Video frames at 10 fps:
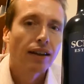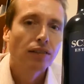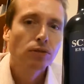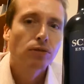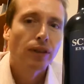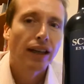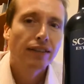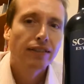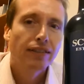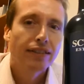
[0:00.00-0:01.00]
Hello,
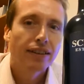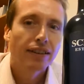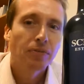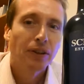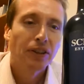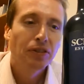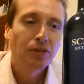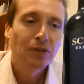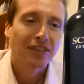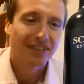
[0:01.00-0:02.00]
and Merry
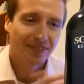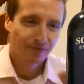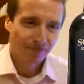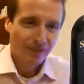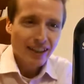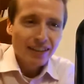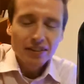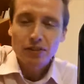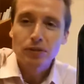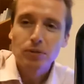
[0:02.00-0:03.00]
Christmas.
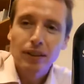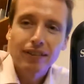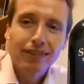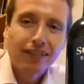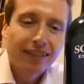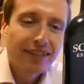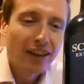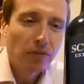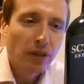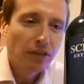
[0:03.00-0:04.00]
So
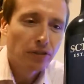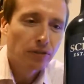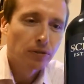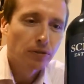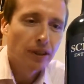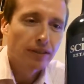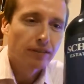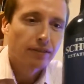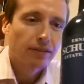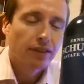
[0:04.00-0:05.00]
I'm going
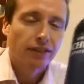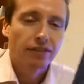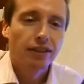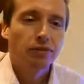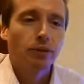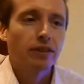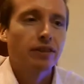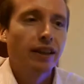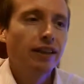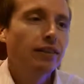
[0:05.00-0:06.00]
to taste this one
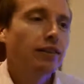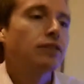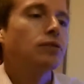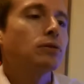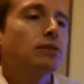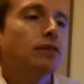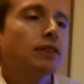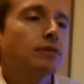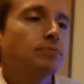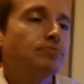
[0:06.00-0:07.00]
today. It's called
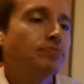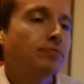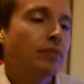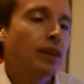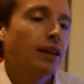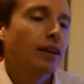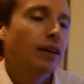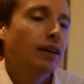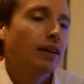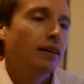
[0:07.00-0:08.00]
Ernest
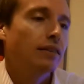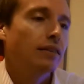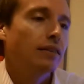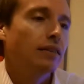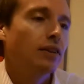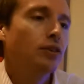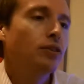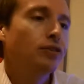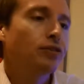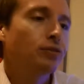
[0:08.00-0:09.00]

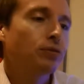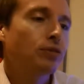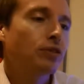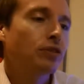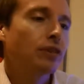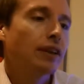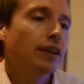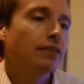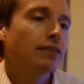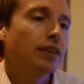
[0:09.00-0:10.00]
Schuetz
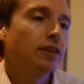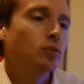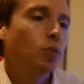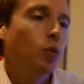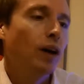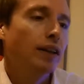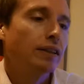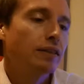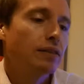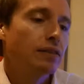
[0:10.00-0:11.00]
Estate
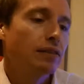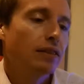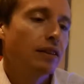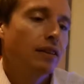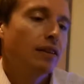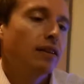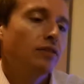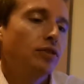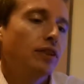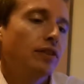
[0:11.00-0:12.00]
Wines
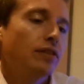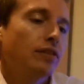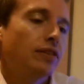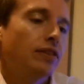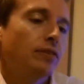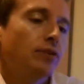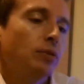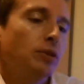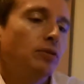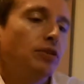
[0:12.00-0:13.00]
2013
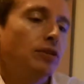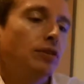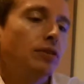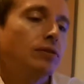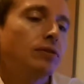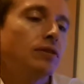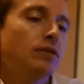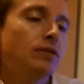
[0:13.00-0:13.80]
Family Reserve